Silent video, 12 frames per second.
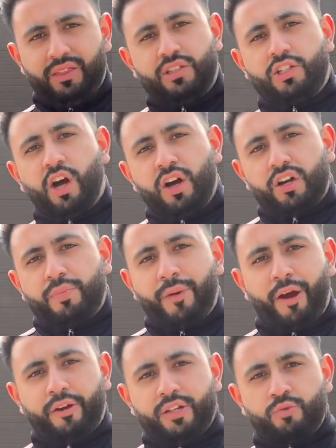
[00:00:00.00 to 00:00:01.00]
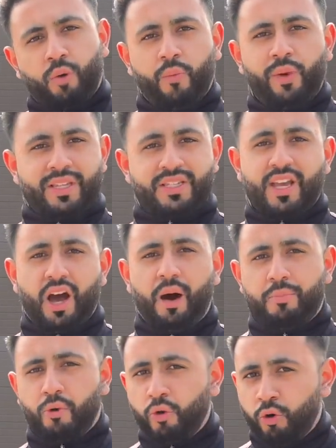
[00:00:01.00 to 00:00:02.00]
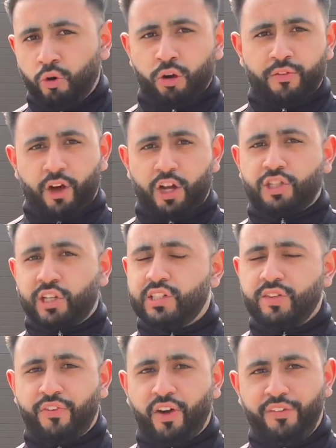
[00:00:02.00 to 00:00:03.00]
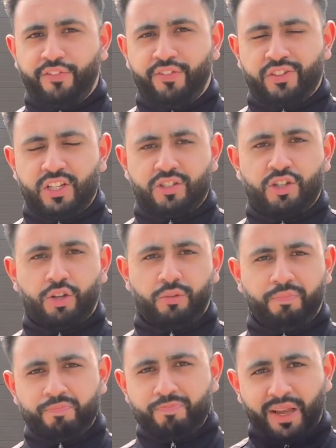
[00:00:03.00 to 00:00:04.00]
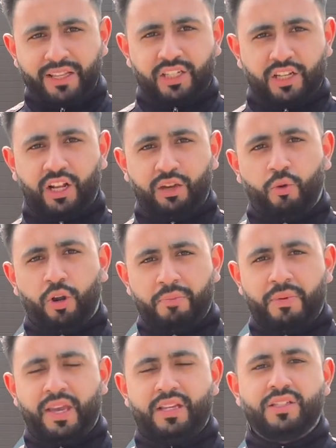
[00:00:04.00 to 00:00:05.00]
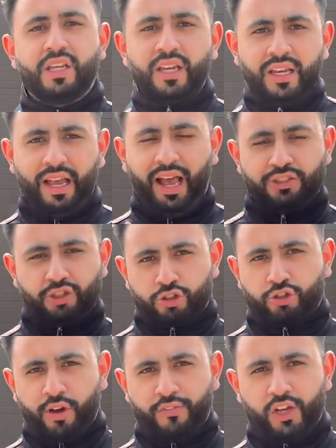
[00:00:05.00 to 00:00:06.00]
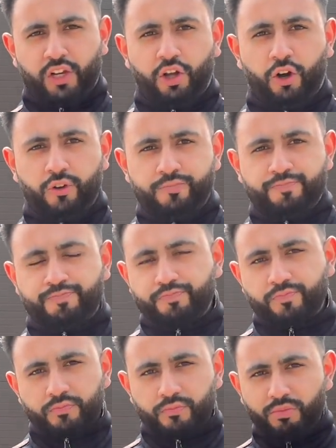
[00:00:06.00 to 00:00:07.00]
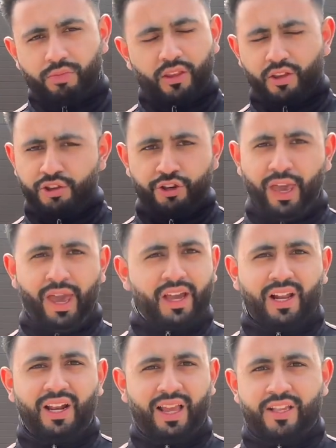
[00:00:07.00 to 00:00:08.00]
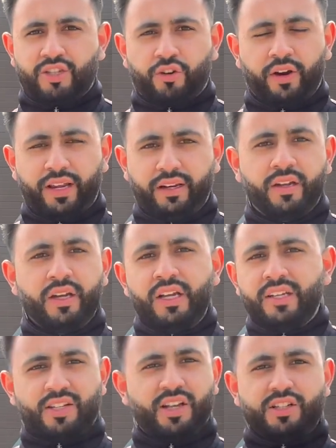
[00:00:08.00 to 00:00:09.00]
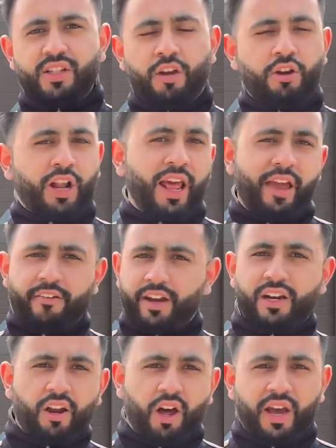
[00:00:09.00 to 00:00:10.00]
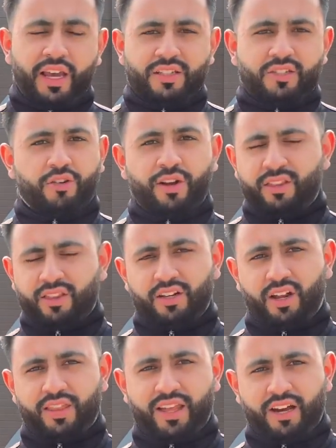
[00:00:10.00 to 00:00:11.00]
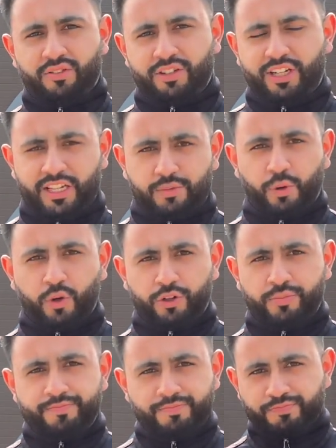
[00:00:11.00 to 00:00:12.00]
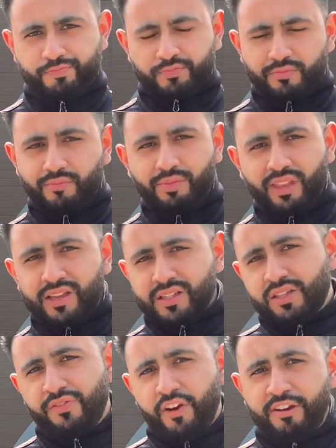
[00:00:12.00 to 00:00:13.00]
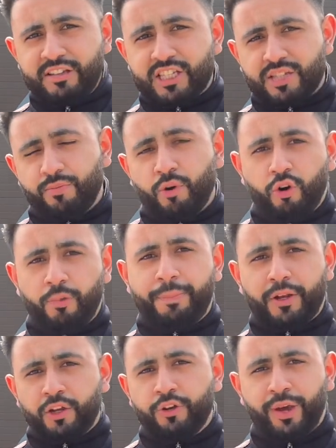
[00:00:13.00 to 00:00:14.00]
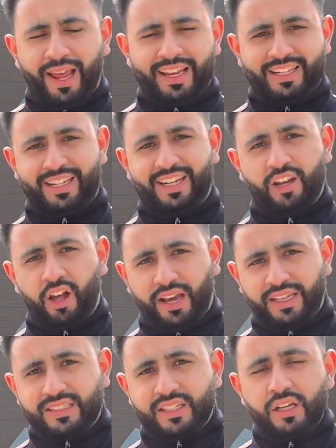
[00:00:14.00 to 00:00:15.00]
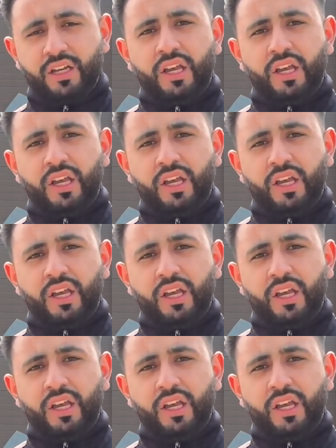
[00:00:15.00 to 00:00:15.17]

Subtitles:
The dark mode is what we set up all of our Cheetah 550s to. Basically what it means, as you're driving along, you get a clear screen. So there's no glaring lights or anything like that on the dashboard. It's a very small blue LED light.